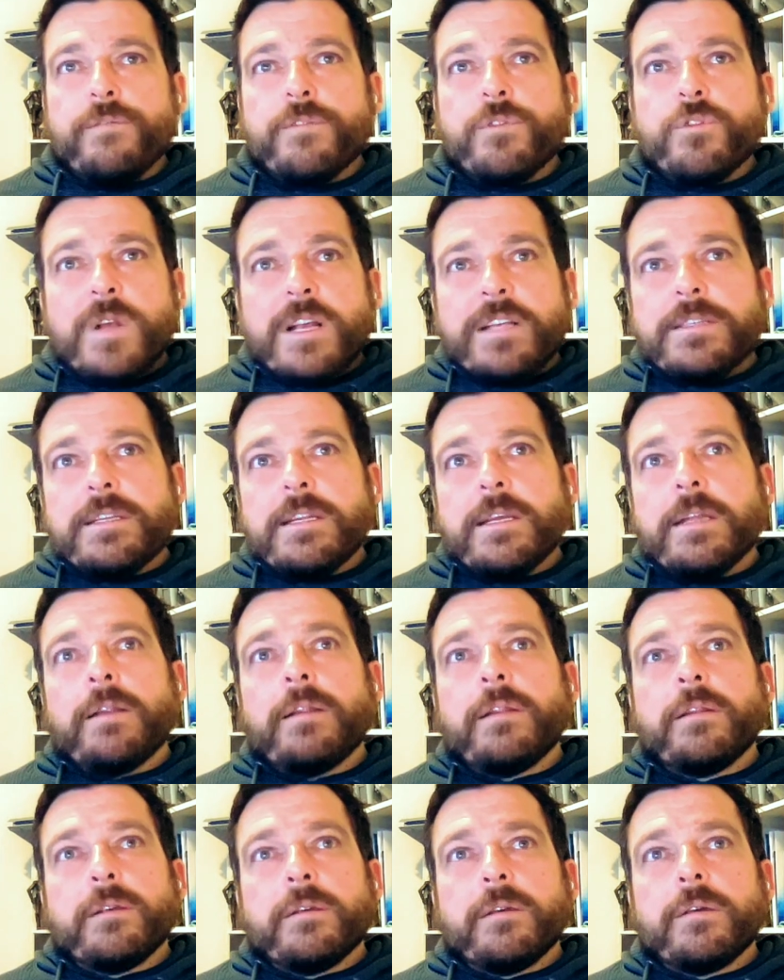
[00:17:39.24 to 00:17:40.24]
trust
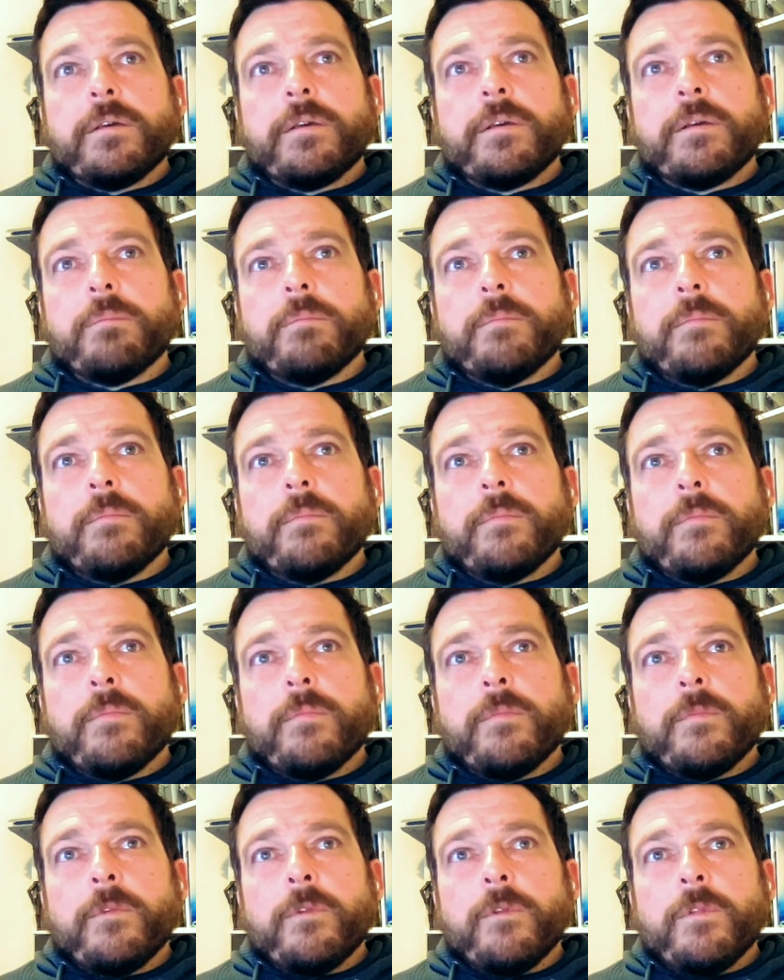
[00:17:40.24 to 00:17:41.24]
in the
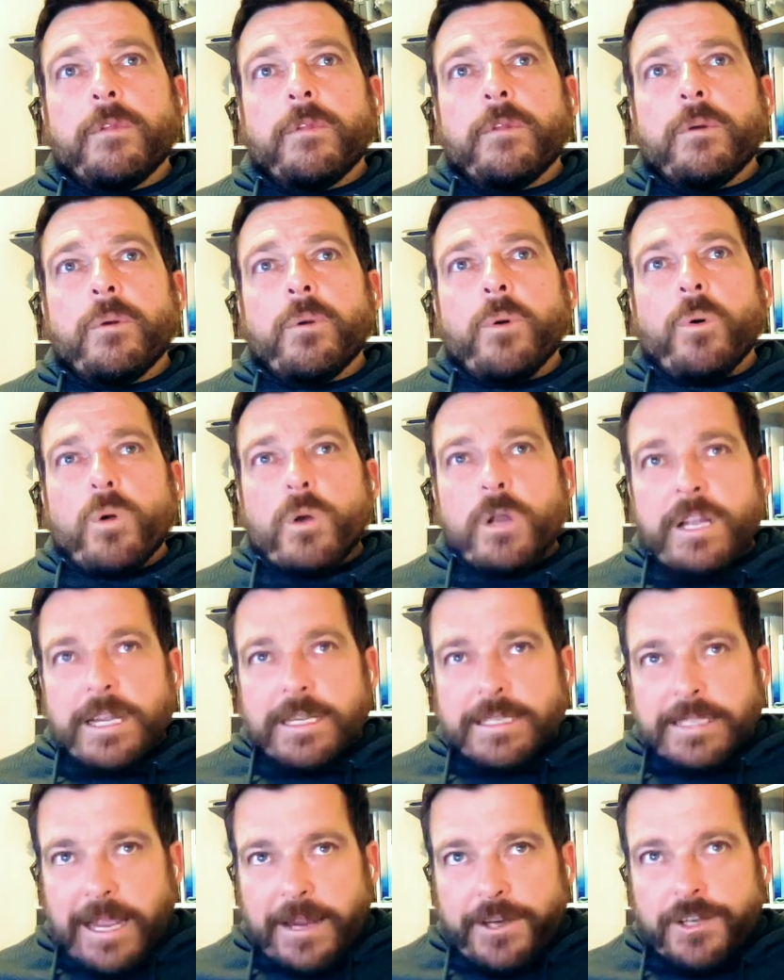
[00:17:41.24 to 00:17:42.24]

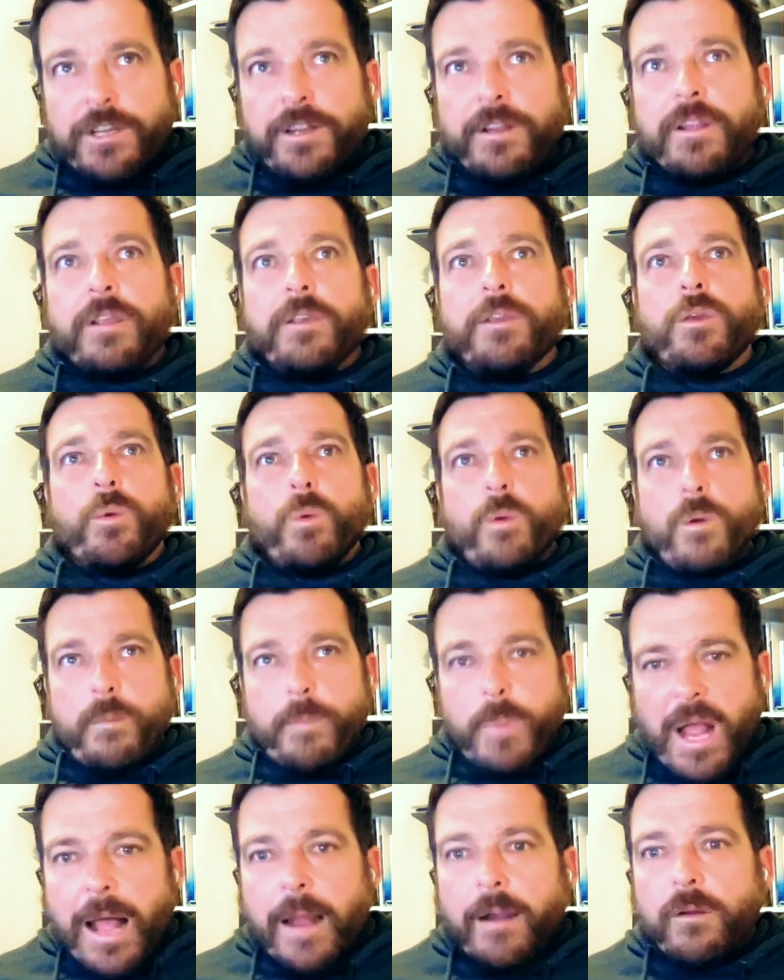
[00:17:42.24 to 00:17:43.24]
organization that you are a
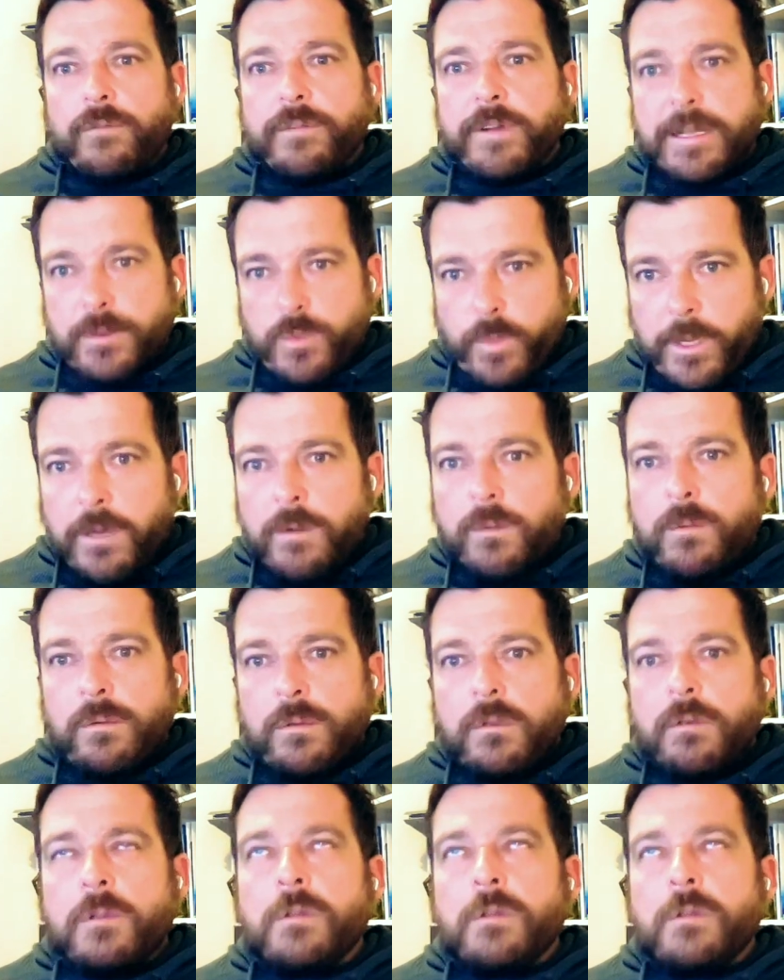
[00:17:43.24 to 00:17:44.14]
part of as well,